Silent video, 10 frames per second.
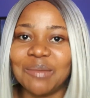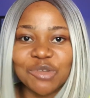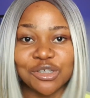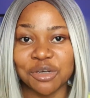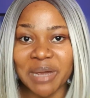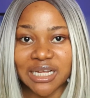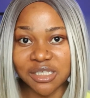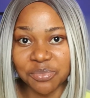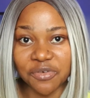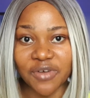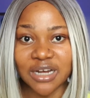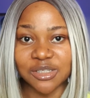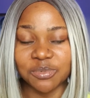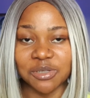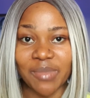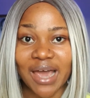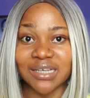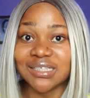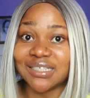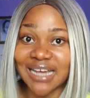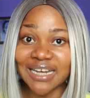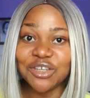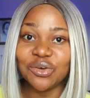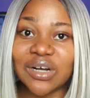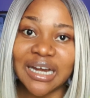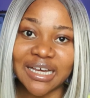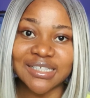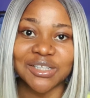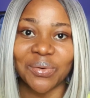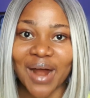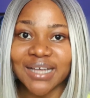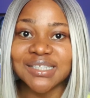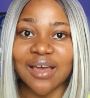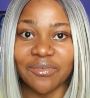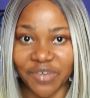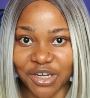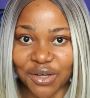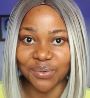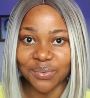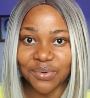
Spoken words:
I'm not sure my LinkedIn profile is optimized, then you clicked the right video.